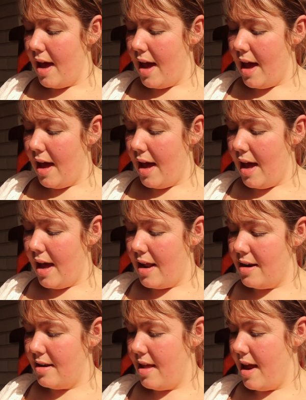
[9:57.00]

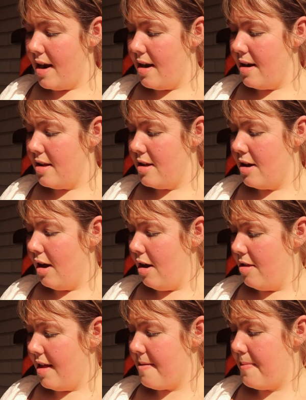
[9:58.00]
And then yeah,
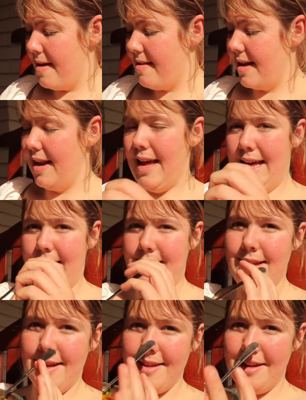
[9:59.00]
that's basically it.
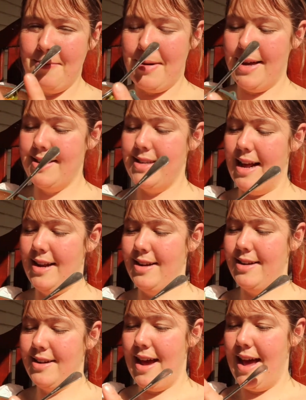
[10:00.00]
That's in my
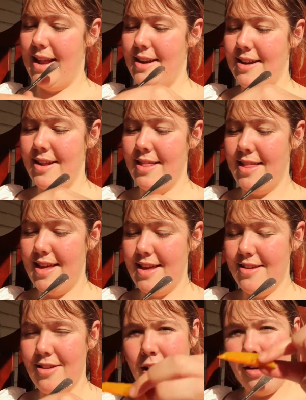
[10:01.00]
salad, and
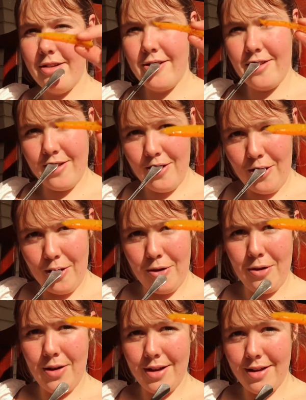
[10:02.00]
these are so